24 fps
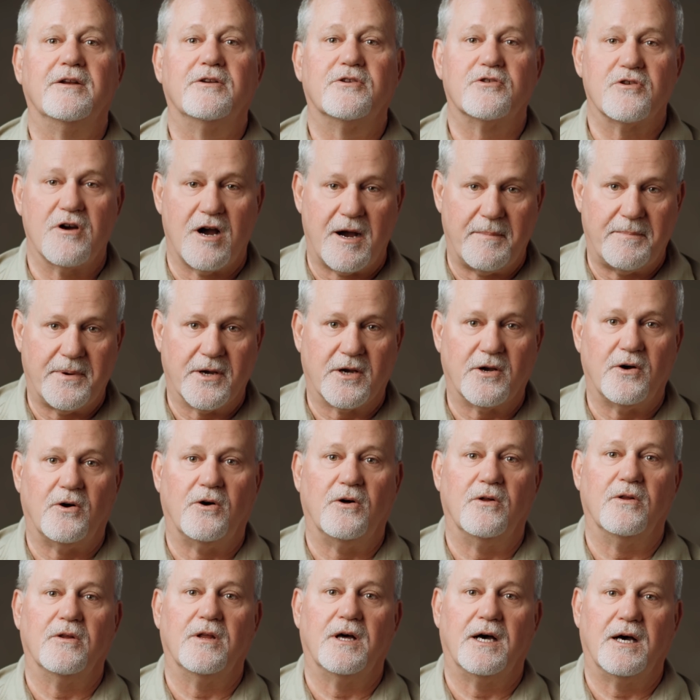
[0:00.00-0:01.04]

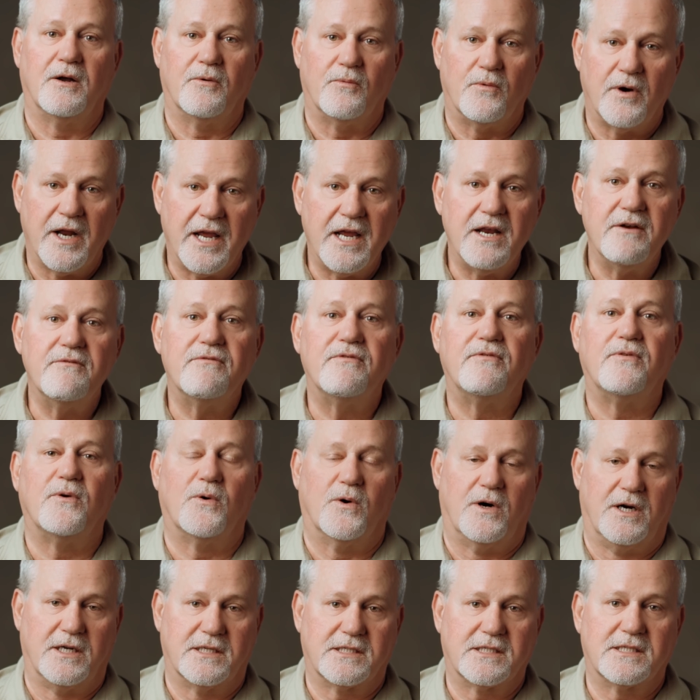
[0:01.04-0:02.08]
tropical
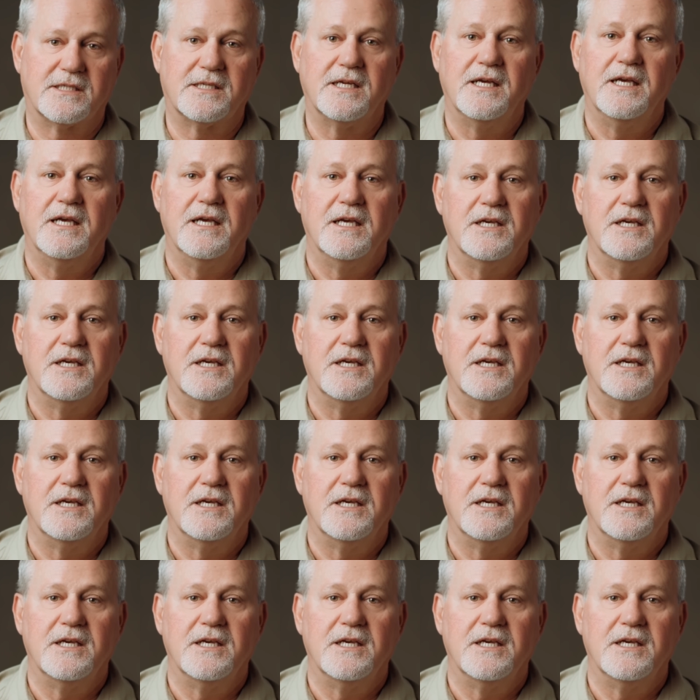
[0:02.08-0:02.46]
rainforest.